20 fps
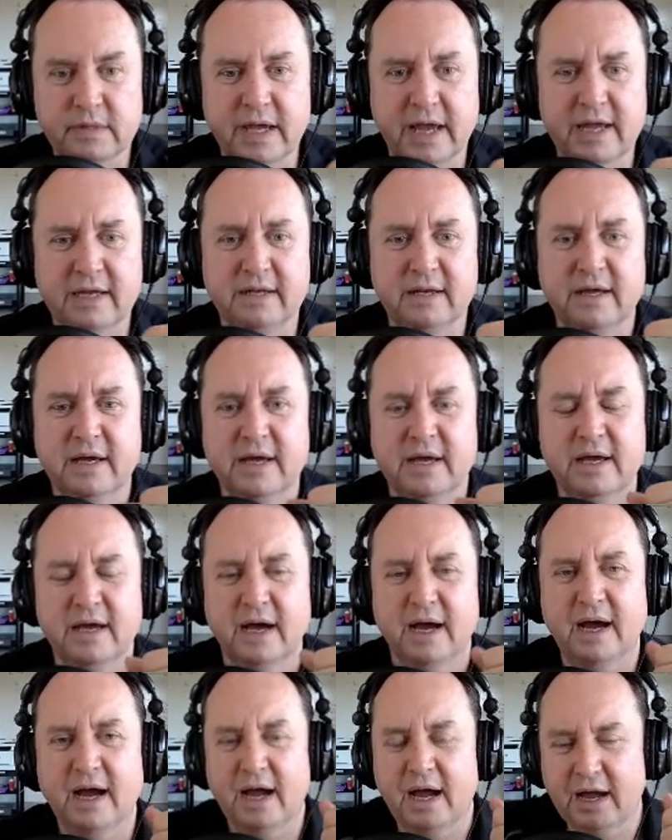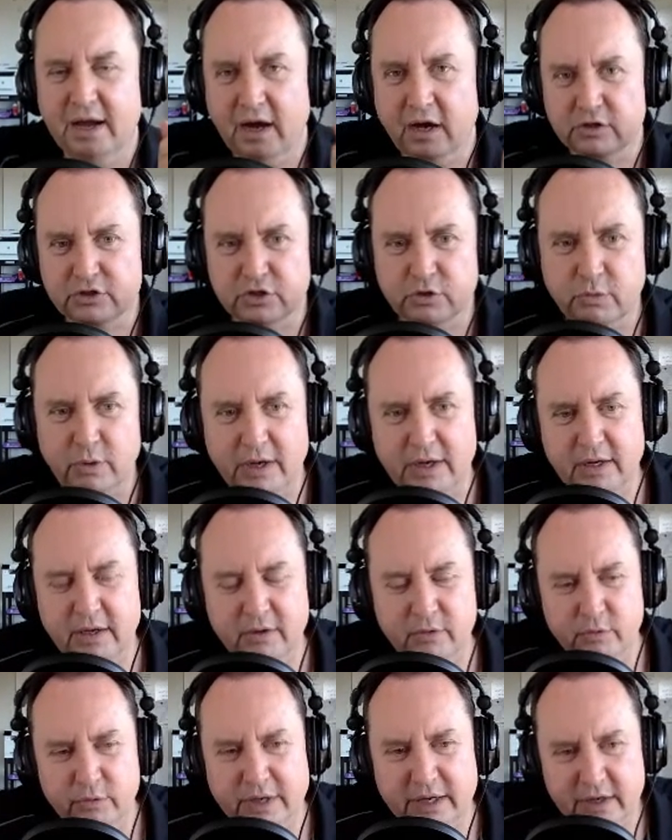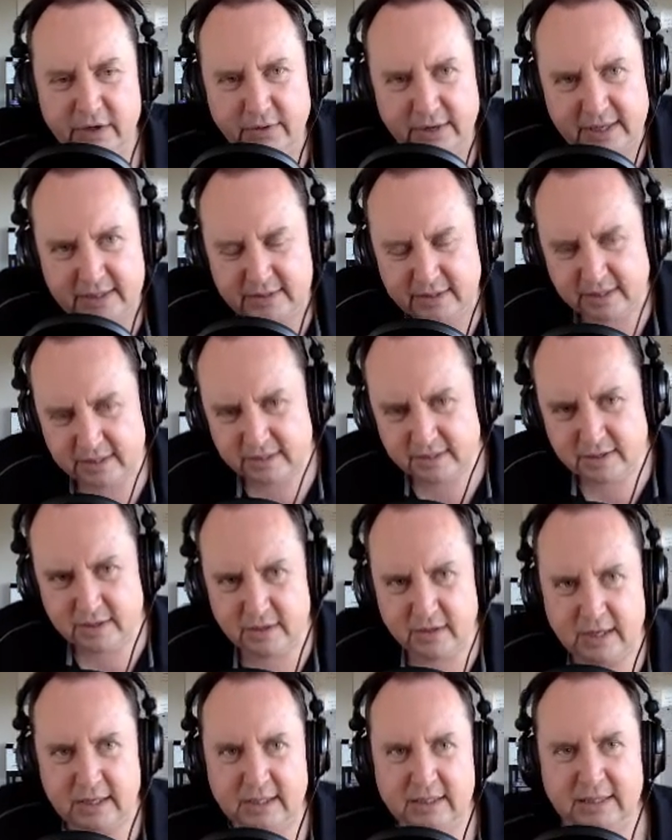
And I also want to reiterate that uh,